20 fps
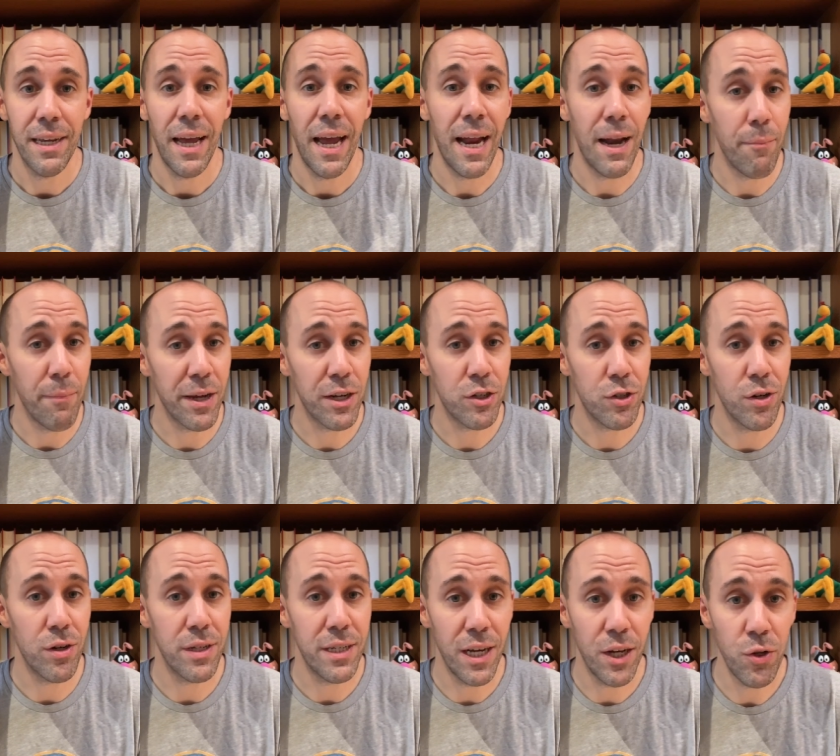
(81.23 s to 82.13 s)
and it makes
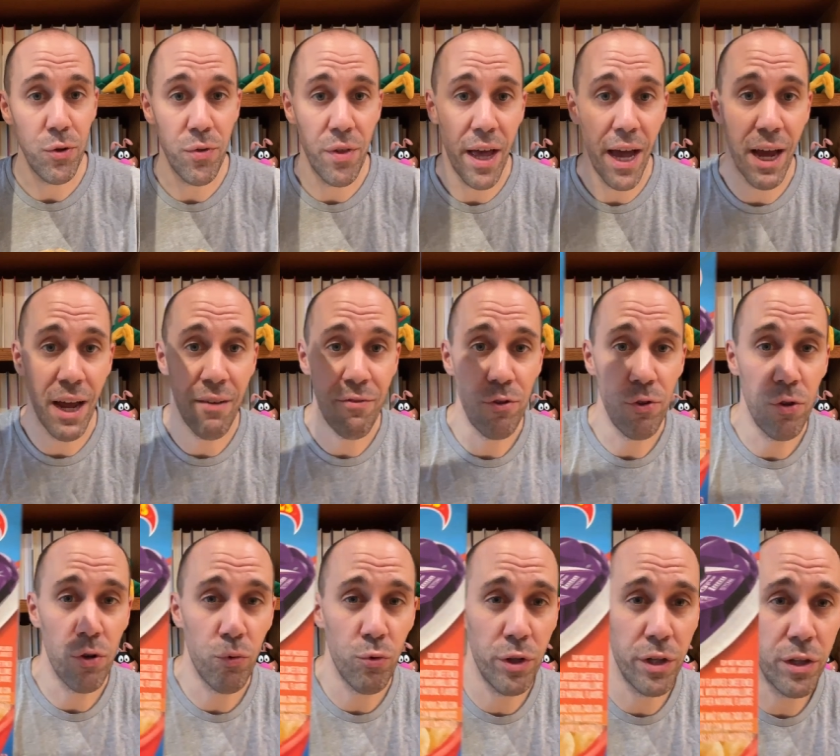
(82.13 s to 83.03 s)
sure to tell you that if you
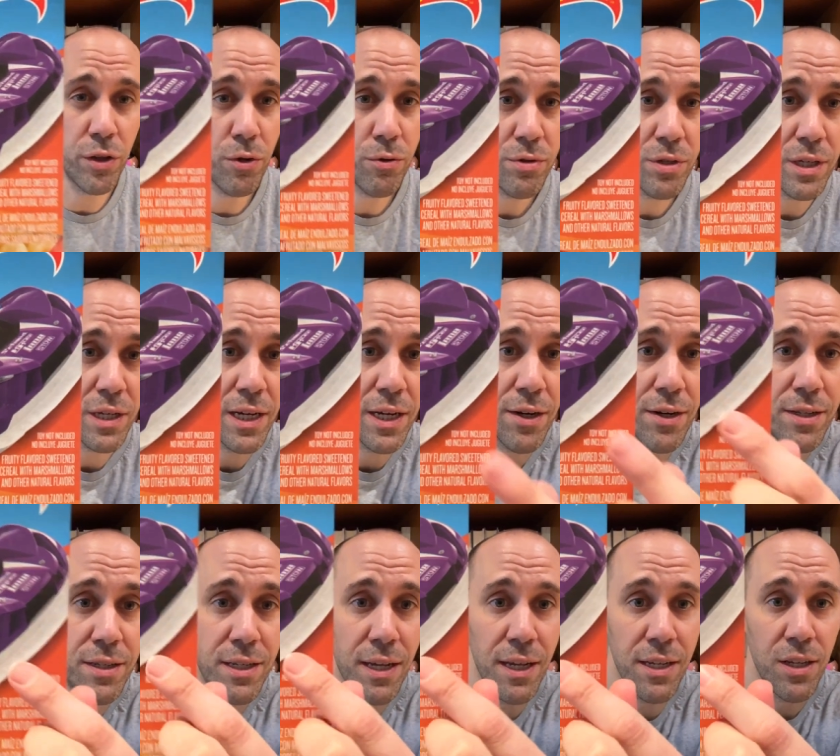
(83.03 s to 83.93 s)
look really closely here, it
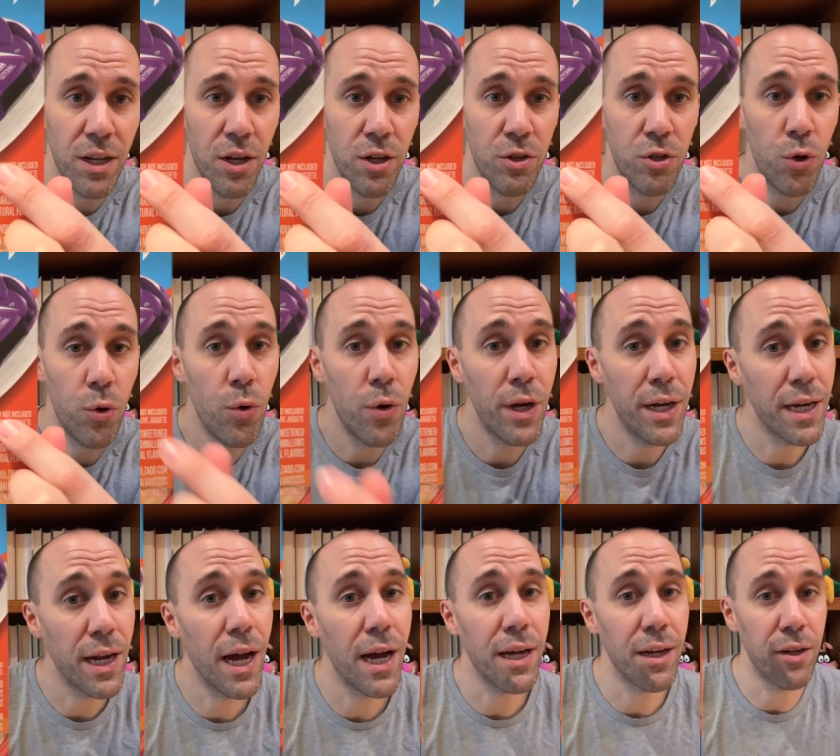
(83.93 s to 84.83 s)
says toy
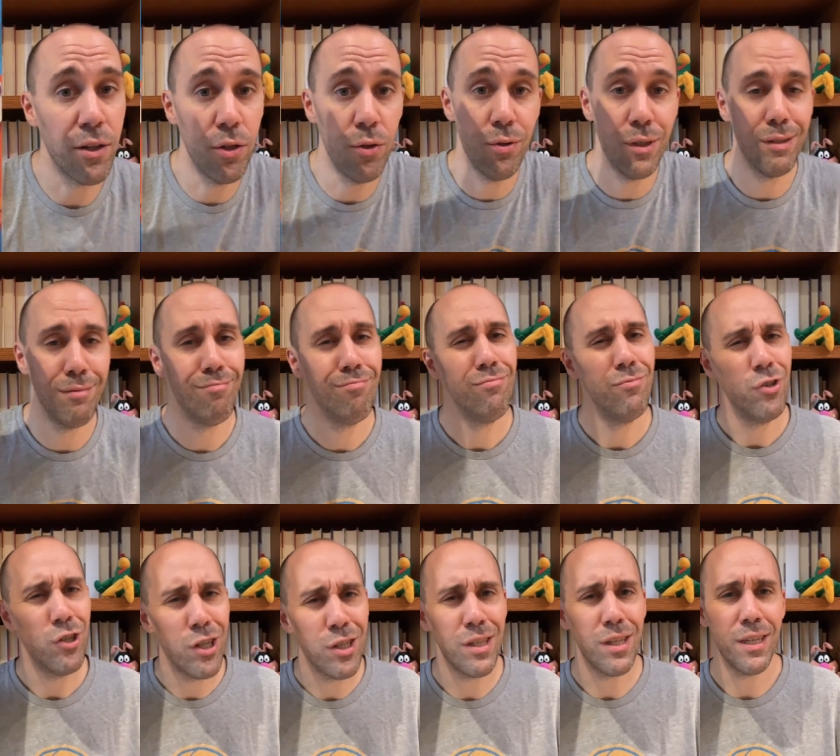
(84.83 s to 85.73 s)
not included,
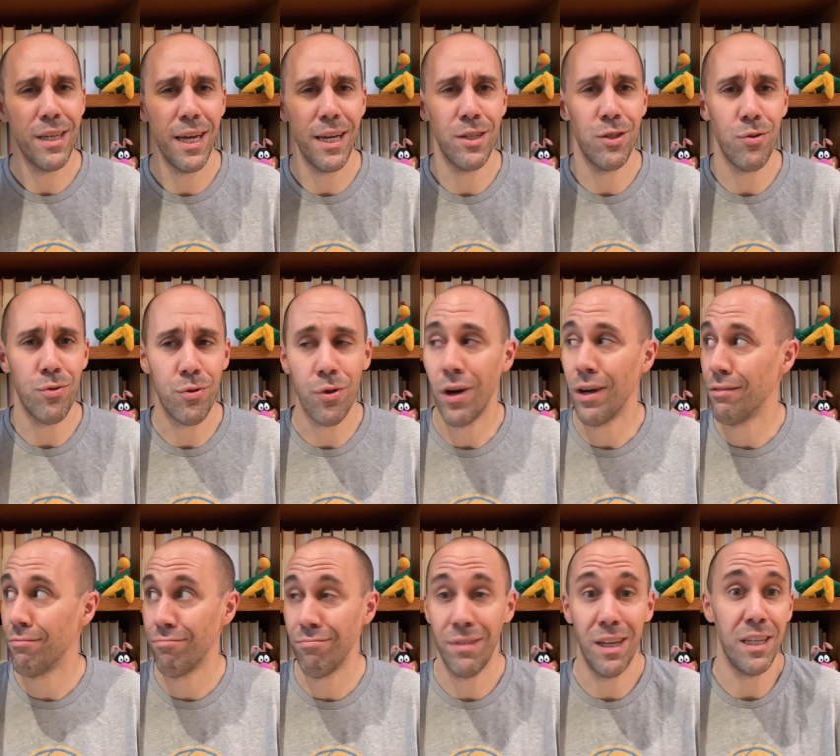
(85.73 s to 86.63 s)
just in case you
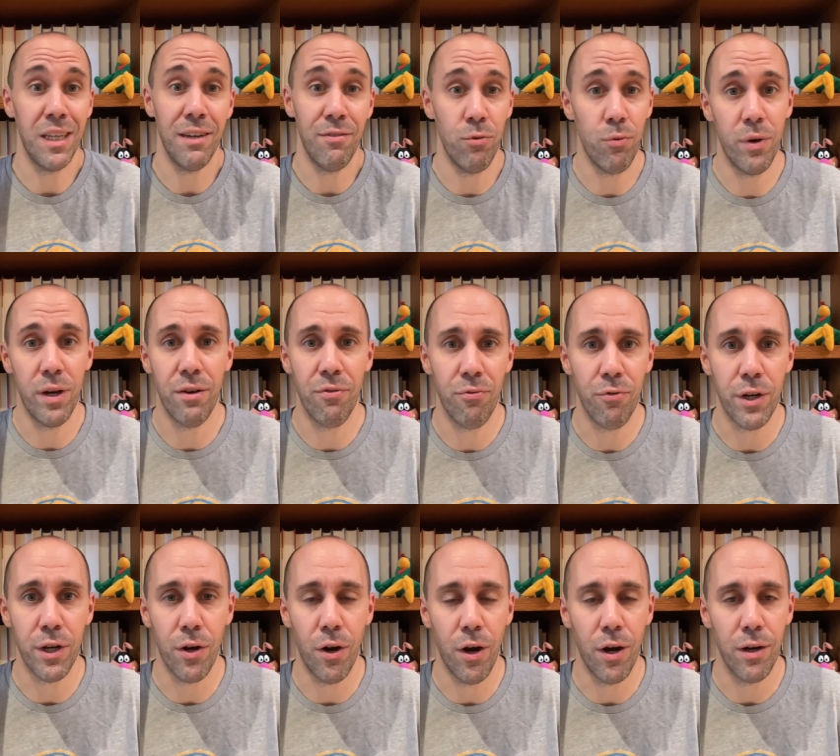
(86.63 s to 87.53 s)
thought they'd give away a
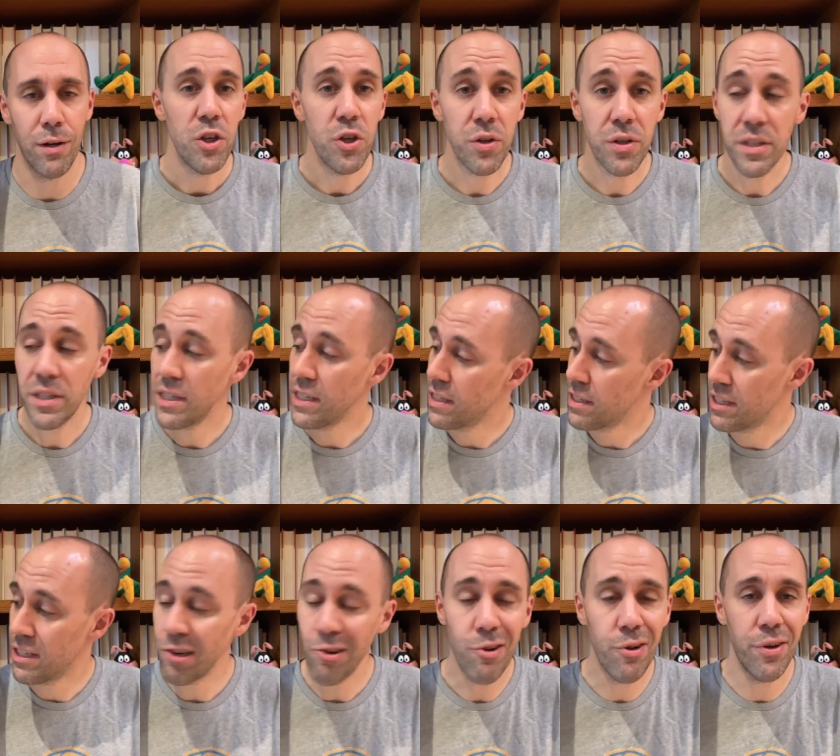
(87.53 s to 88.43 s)
free car. You can see the
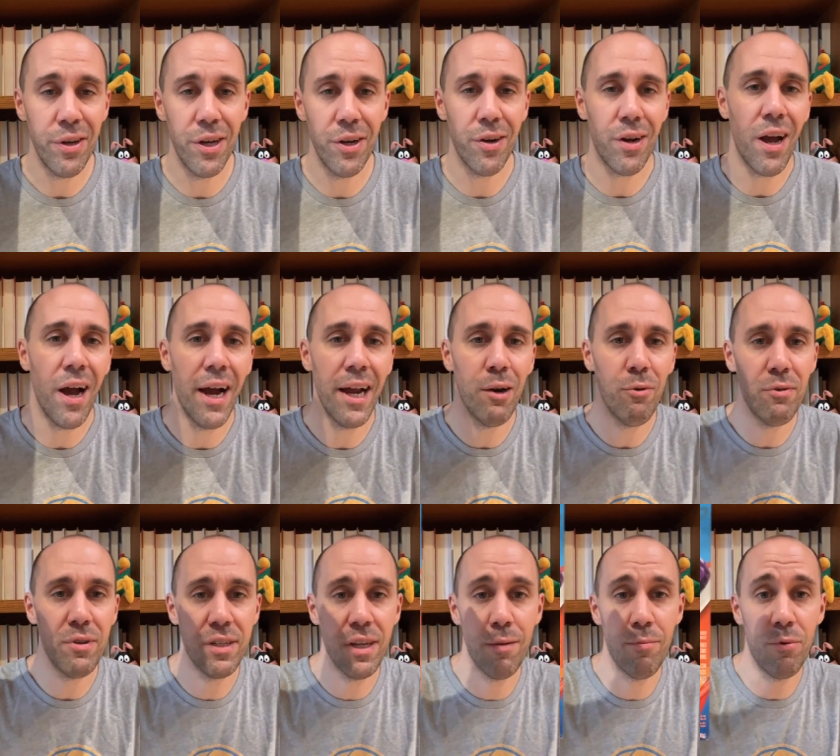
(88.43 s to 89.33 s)
cereal here kind of
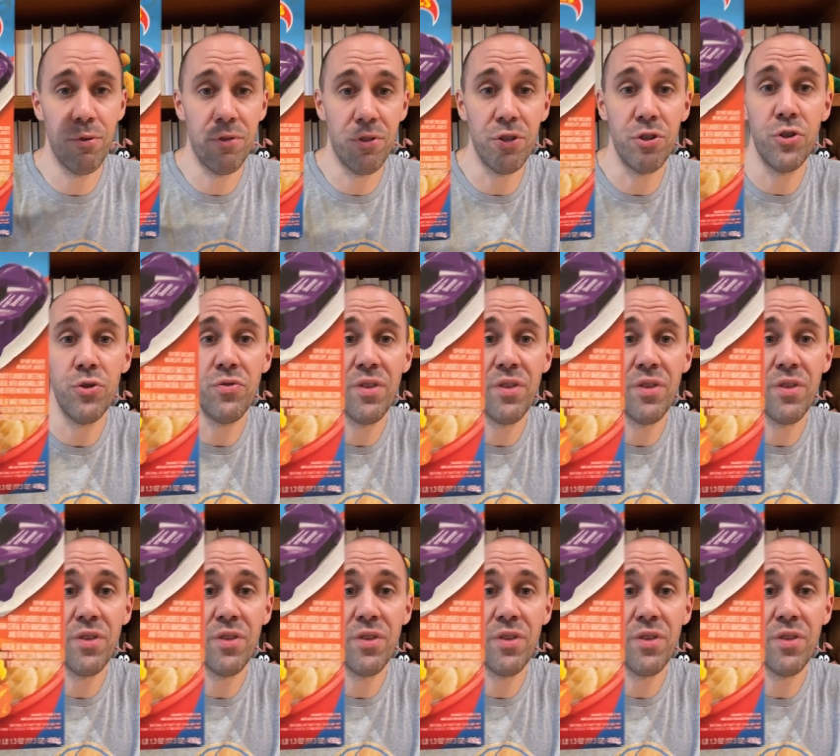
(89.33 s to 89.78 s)
resembles the two